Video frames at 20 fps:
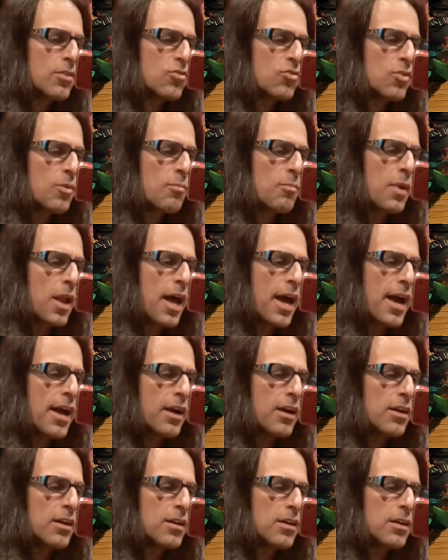some
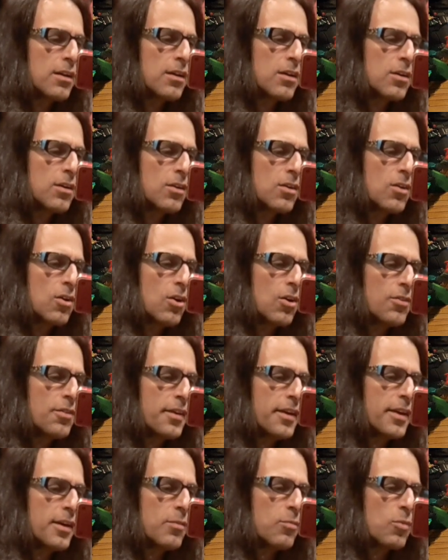black onto
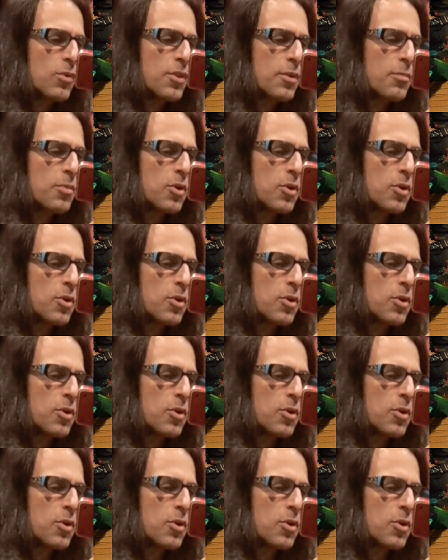him with a